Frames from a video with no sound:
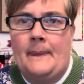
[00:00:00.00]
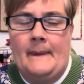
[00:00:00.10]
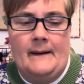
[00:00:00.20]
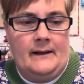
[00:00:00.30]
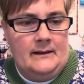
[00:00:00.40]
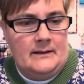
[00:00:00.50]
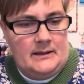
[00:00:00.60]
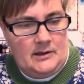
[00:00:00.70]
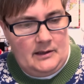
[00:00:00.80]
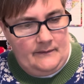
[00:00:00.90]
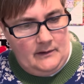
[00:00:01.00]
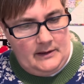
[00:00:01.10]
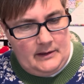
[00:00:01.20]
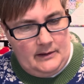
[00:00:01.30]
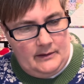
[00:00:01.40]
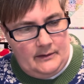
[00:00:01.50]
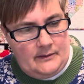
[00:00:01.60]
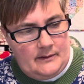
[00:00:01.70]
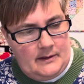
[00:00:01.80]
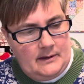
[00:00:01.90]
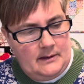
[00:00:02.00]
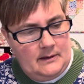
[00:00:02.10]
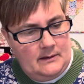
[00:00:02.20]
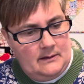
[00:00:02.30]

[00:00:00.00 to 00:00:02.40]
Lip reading: I can't actually find who's